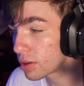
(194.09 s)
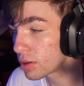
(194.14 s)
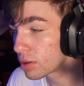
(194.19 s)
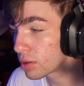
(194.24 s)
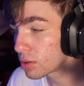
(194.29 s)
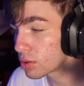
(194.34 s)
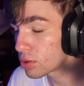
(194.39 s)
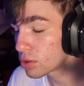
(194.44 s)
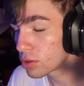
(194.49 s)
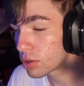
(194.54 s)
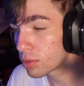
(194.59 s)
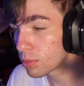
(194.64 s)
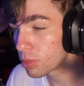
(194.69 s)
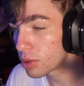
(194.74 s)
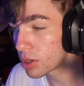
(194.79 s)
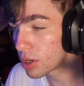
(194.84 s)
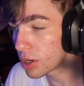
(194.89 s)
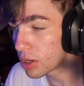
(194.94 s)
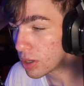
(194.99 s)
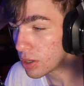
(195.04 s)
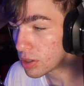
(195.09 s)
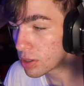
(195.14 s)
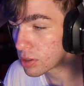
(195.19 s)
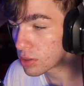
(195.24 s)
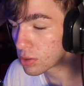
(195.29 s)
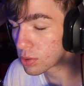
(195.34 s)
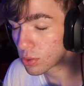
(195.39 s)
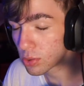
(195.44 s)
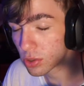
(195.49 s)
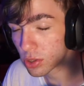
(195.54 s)
There shouldn't be any
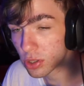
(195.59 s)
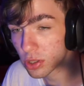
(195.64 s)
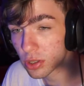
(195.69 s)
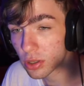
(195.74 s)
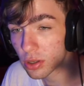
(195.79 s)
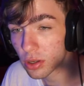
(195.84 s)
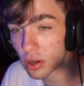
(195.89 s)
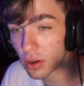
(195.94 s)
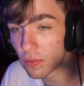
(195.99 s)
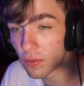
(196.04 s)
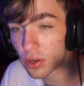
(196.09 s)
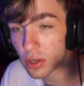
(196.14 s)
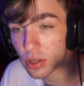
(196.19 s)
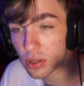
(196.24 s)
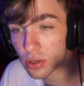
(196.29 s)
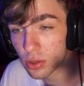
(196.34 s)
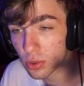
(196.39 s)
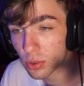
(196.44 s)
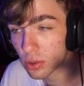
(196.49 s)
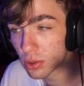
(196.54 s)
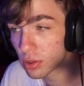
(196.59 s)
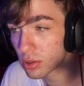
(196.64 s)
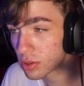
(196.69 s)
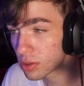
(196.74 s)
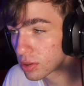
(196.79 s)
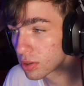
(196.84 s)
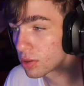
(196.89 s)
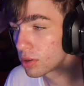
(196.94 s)
distortion of any sort.